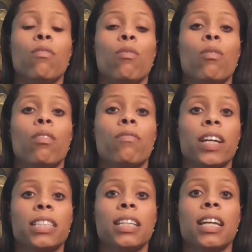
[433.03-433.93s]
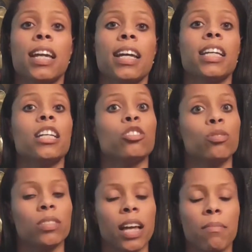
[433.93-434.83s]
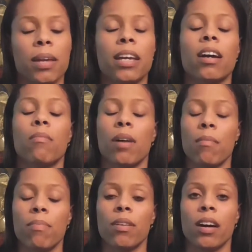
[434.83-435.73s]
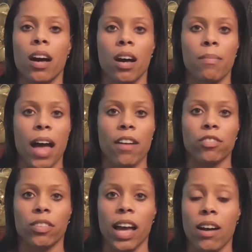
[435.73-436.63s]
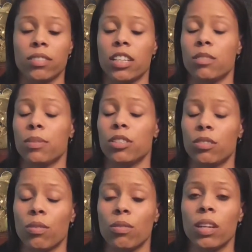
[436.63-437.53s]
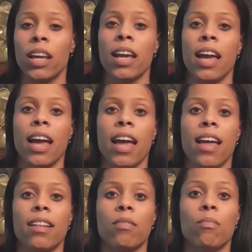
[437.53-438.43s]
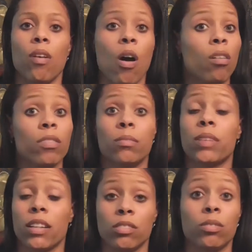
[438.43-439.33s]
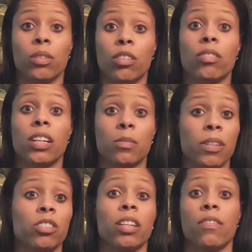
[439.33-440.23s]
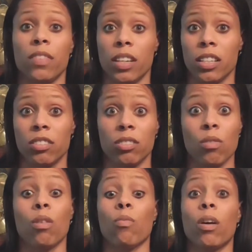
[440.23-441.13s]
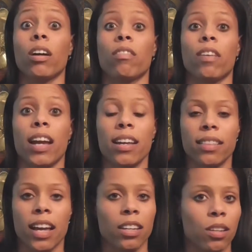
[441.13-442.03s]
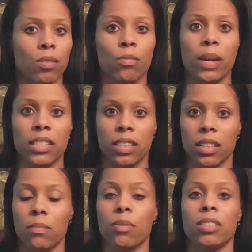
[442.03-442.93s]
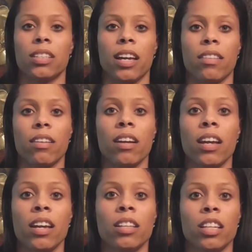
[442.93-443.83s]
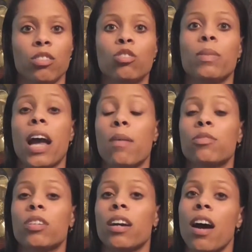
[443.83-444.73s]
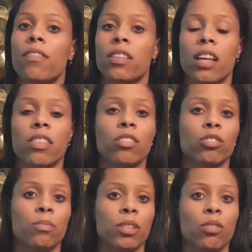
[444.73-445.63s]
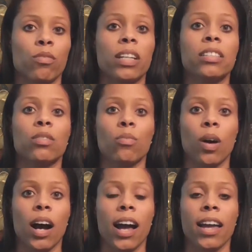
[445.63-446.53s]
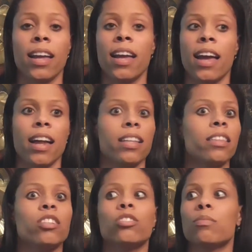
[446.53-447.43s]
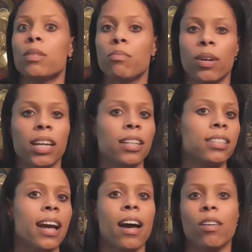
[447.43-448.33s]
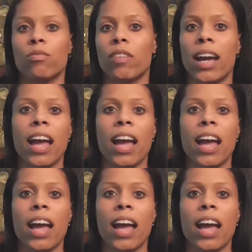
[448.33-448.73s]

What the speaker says: for fixing any issues that may come up after the house has been sold. And all of them do agree, especially if it is your work, right, that you basically put together, then you should be absolutely confident that there should be no reason why anything should be breaking down